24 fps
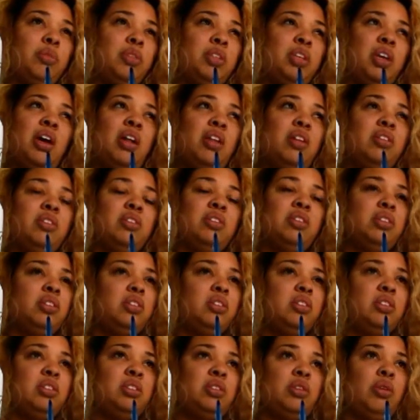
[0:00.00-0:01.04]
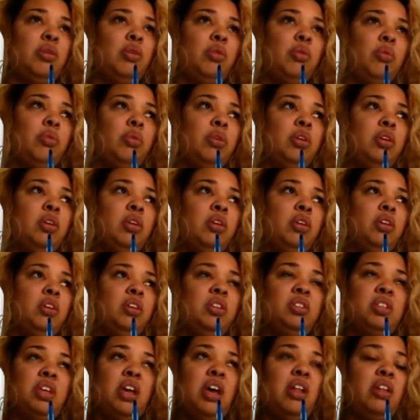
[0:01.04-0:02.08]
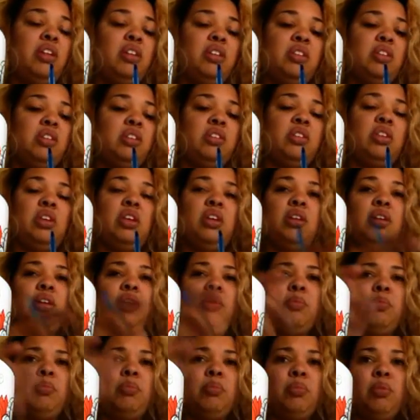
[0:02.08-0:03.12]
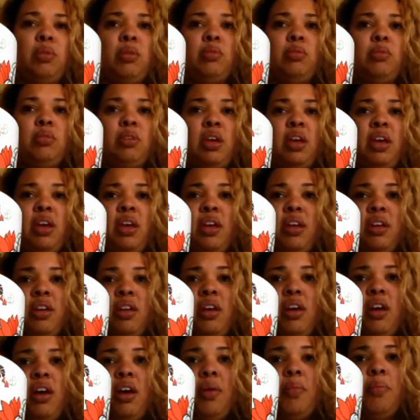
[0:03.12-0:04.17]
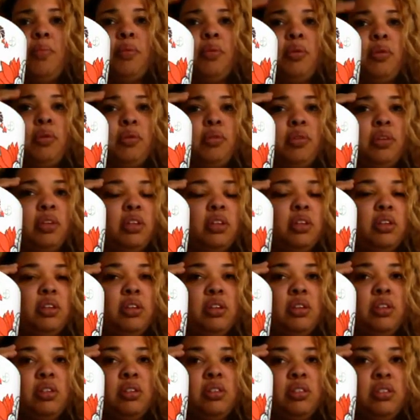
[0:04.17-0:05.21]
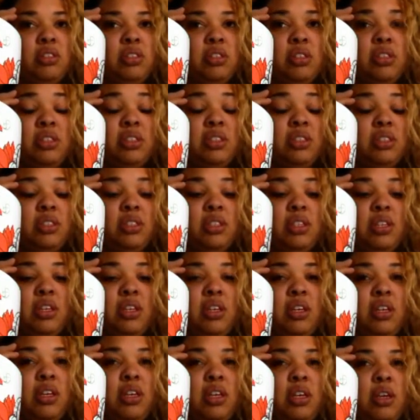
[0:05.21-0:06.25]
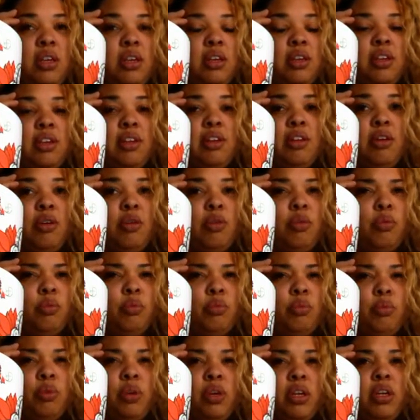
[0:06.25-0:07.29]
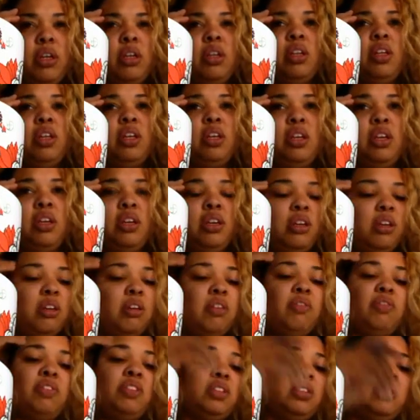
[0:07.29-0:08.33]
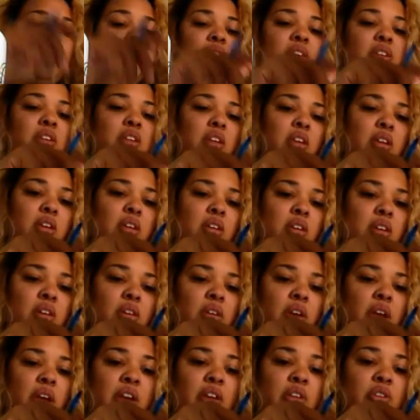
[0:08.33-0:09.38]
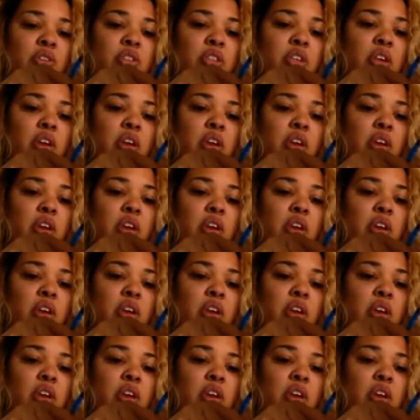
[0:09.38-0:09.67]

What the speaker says: talented and so talented and humble and just, you know, really gifted. Okay, here's